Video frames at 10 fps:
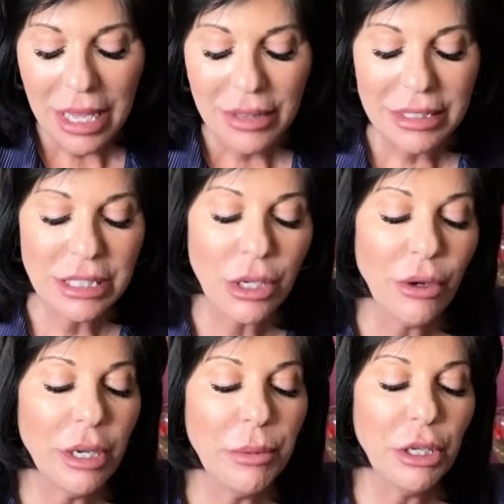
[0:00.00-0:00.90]
This is
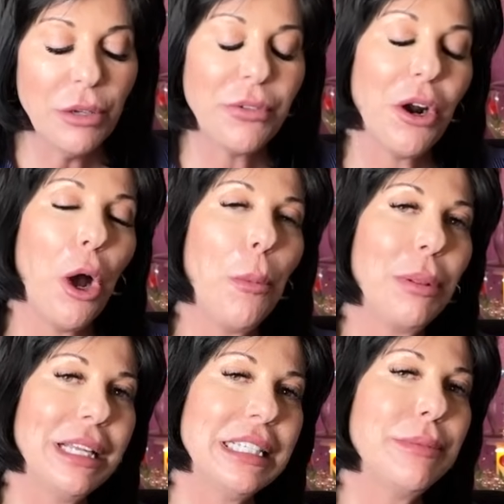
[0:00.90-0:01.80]
going to be good for all
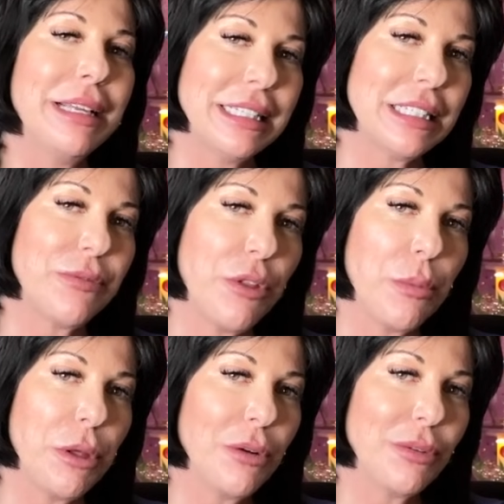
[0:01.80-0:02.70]
placements for the
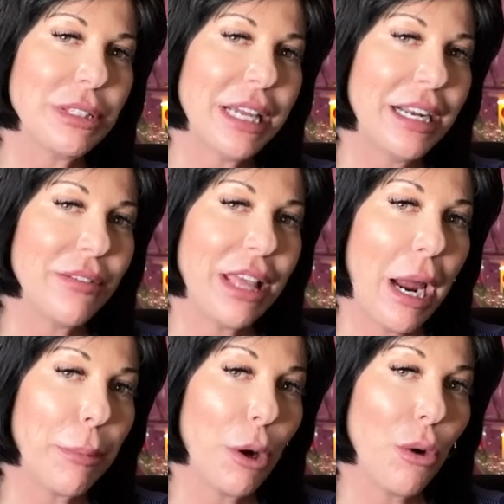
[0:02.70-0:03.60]
beautiful sign of
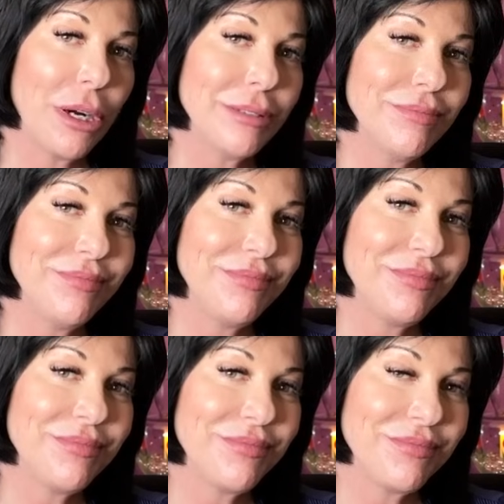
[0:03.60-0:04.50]
Capricorn,
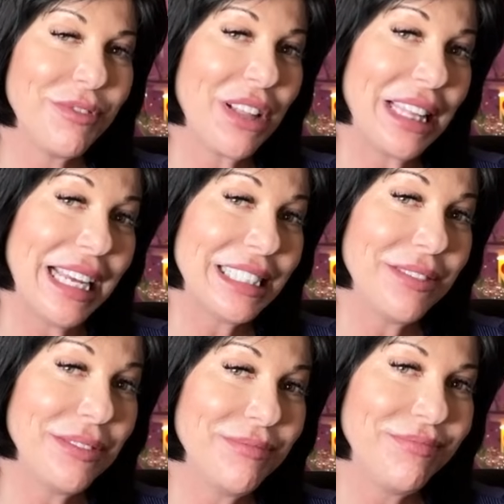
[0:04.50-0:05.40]
for the
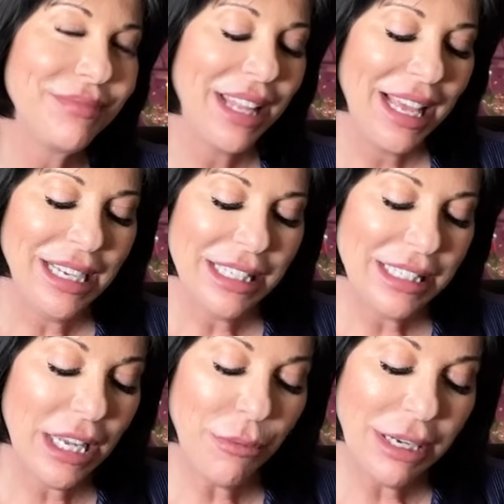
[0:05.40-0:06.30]
collective.
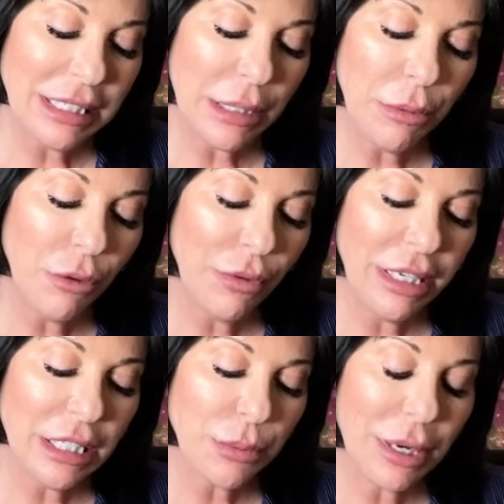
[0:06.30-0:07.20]
Sun, rising, moon,
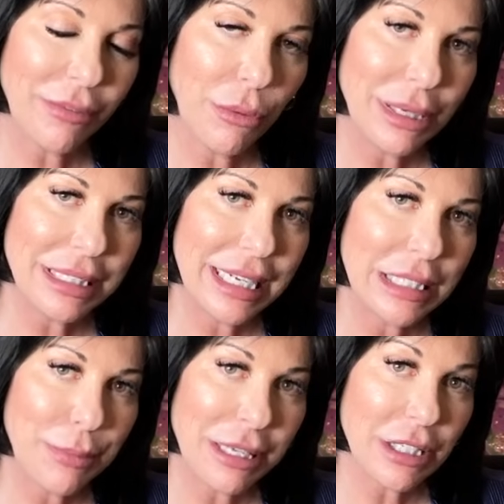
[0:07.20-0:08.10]
Venus, whatever
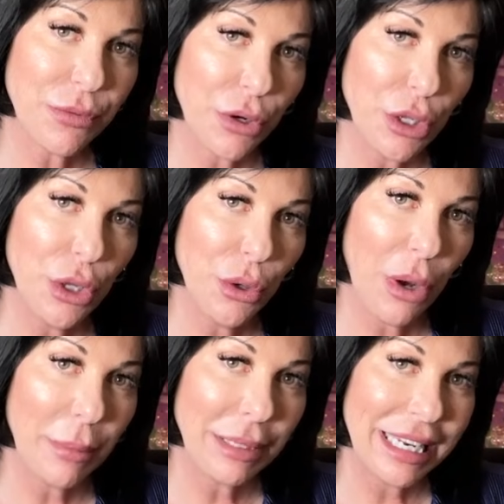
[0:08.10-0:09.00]
resonates best for you.
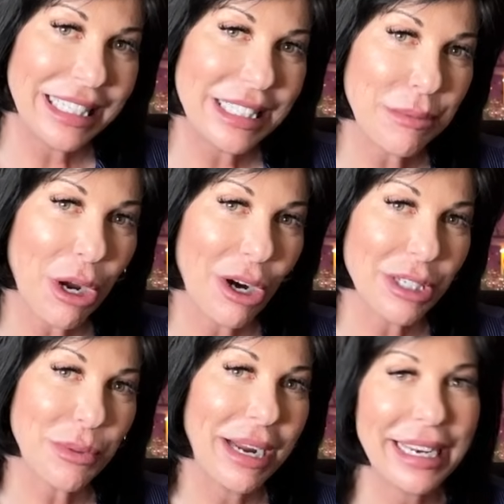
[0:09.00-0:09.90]
I'm getting some
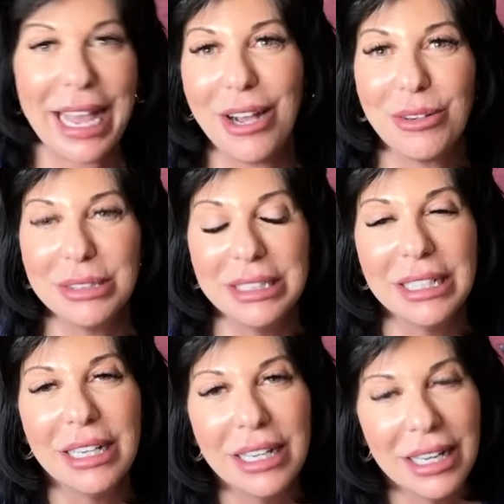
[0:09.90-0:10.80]
cards right now.
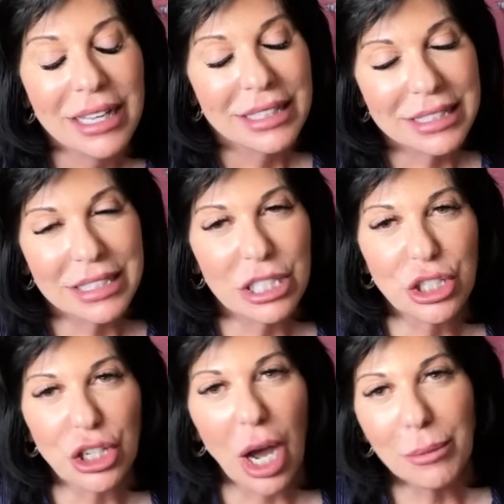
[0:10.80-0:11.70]
This is the
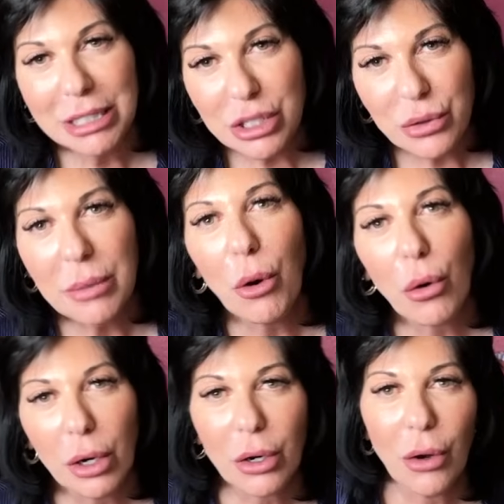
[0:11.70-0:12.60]
Shaman's Dream
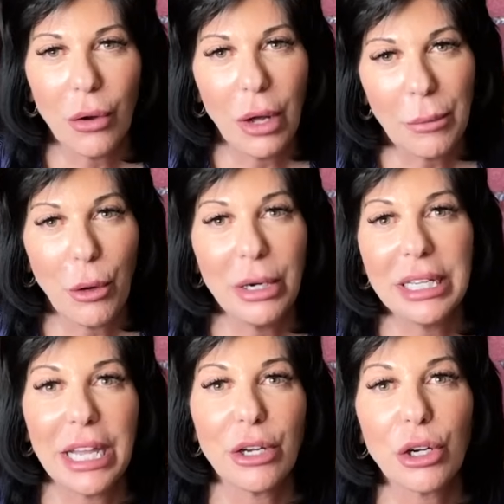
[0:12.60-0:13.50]
Oracle. I'm going to
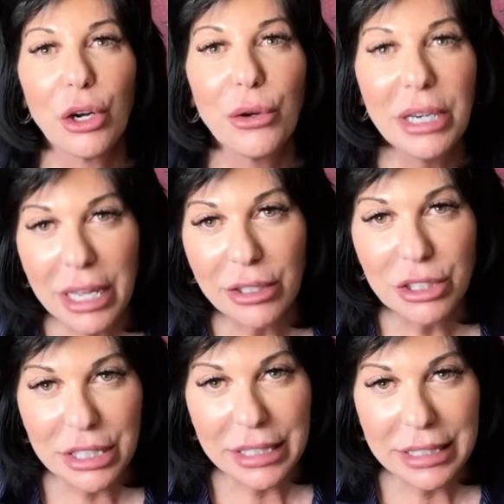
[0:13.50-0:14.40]
get your current
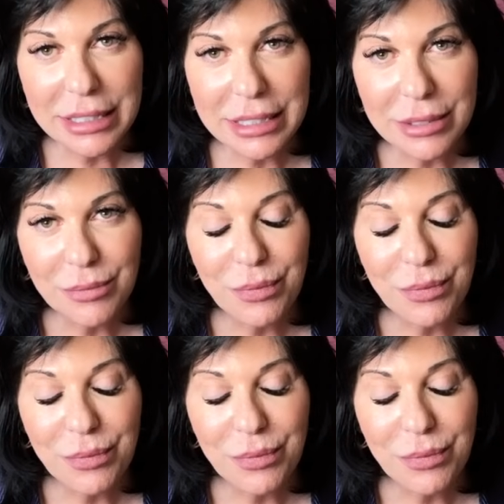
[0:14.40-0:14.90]
energies.